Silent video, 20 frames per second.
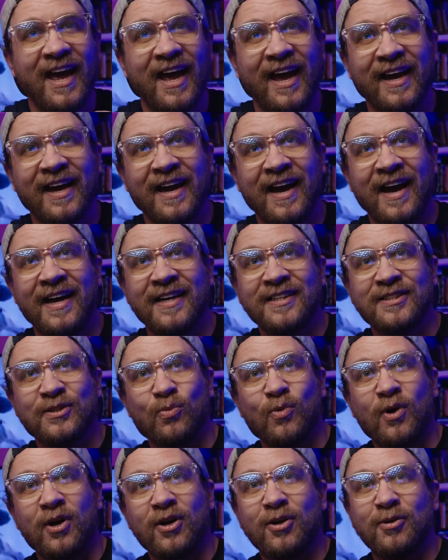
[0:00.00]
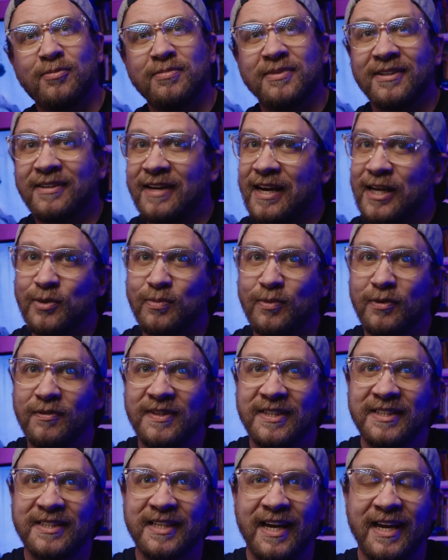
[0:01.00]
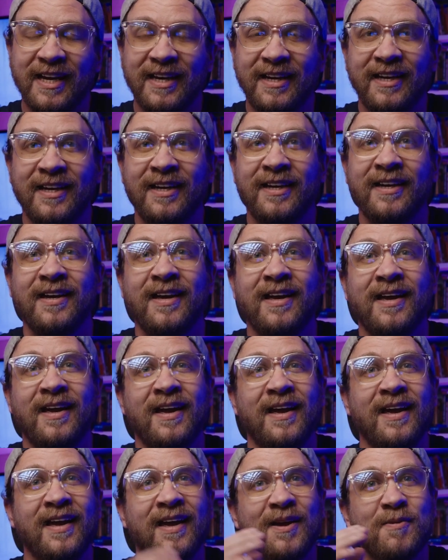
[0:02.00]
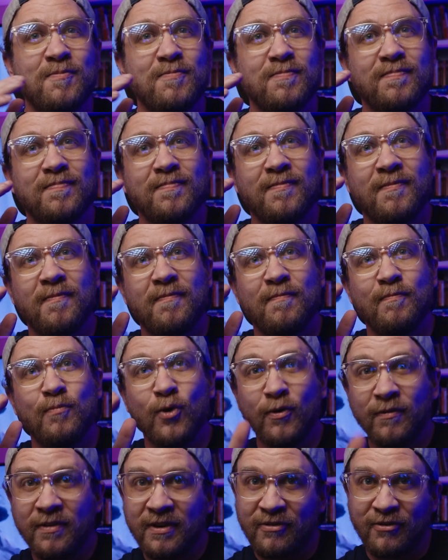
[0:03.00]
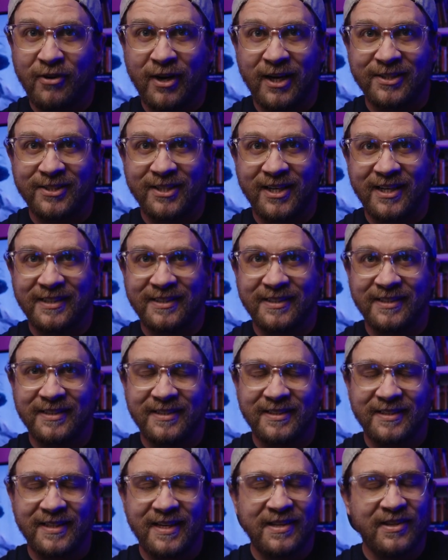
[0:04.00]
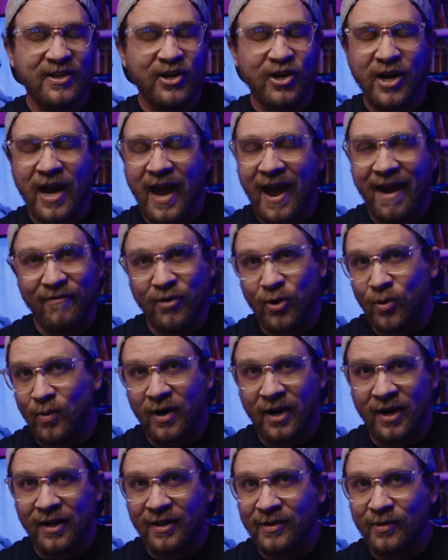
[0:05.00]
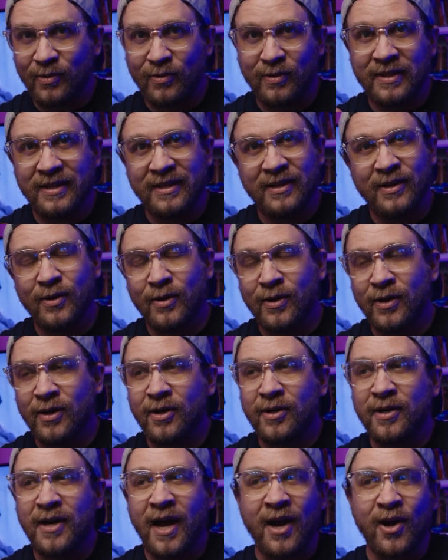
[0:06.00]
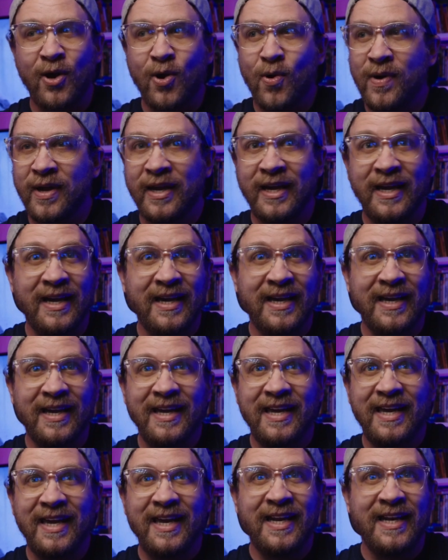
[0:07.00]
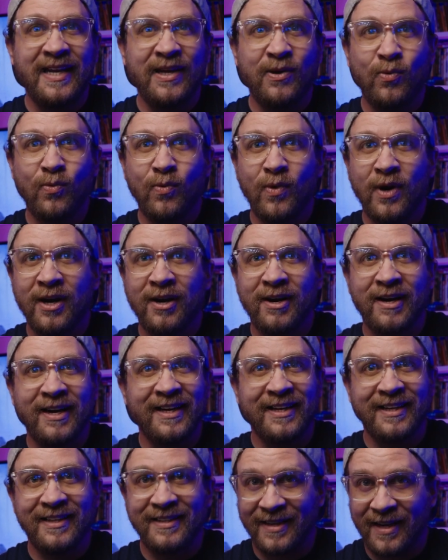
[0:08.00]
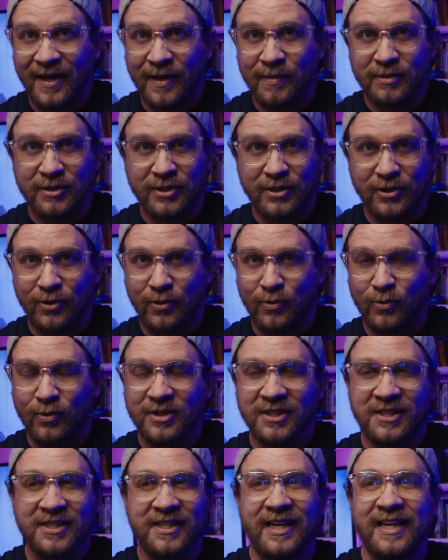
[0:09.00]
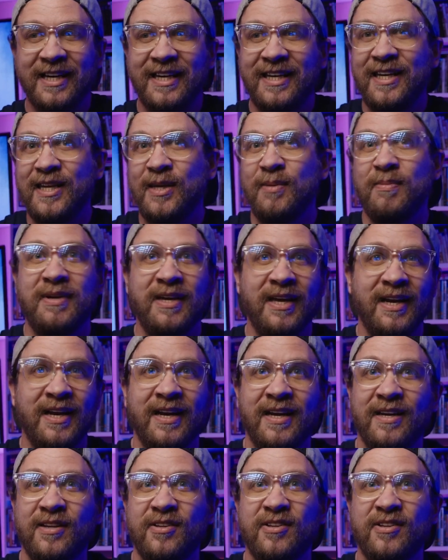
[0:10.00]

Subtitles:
Hey guys, welcome to Last Movie Standing. Movie franchises, they're everywhere. They're not going anywhere anytime soon. We're just going to keep getting